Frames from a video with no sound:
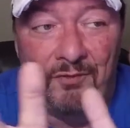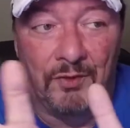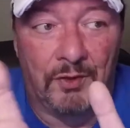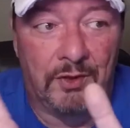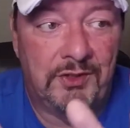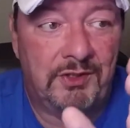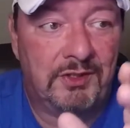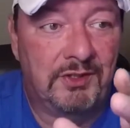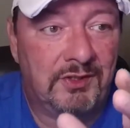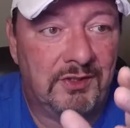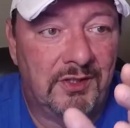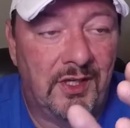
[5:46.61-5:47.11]

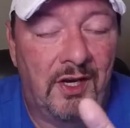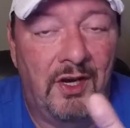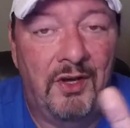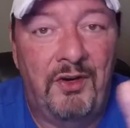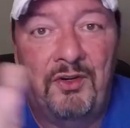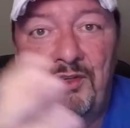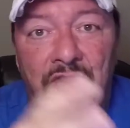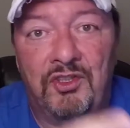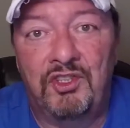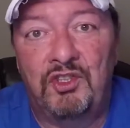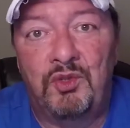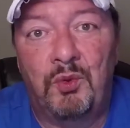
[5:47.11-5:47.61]
versus one
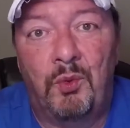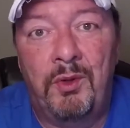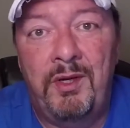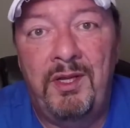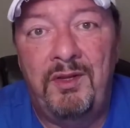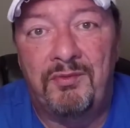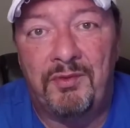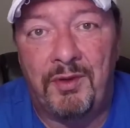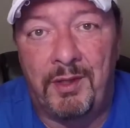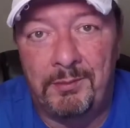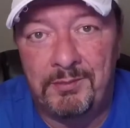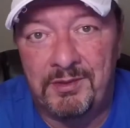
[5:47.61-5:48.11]
hundred
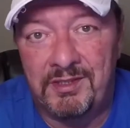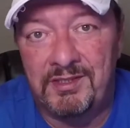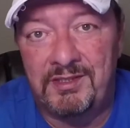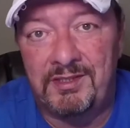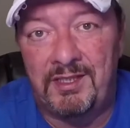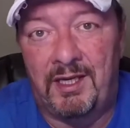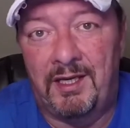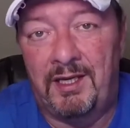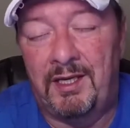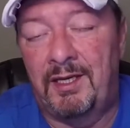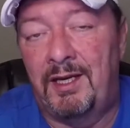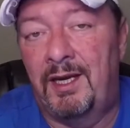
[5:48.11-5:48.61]
twenty frames a
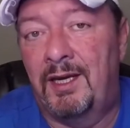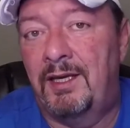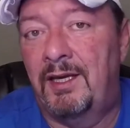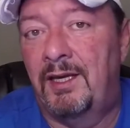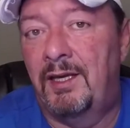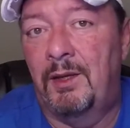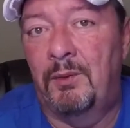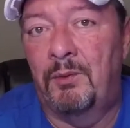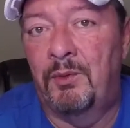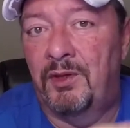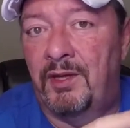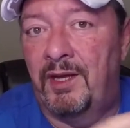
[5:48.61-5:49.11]
second I
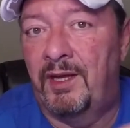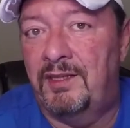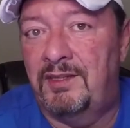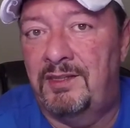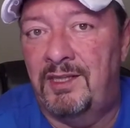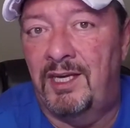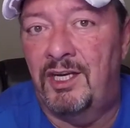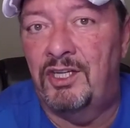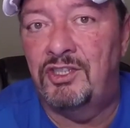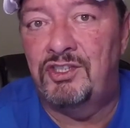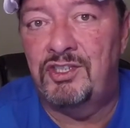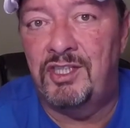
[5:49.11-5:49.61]
can get with like
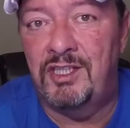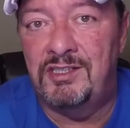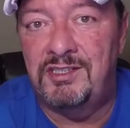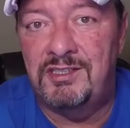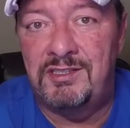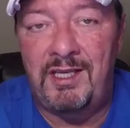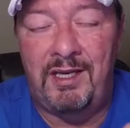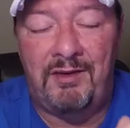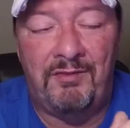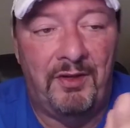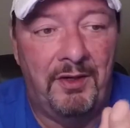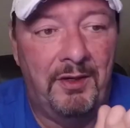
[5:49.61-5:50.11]
the S J
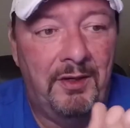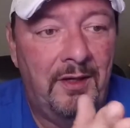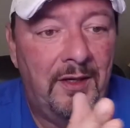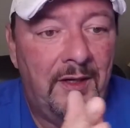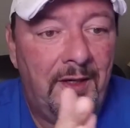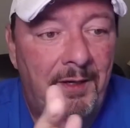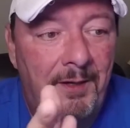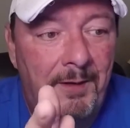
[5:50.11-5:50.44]
seven.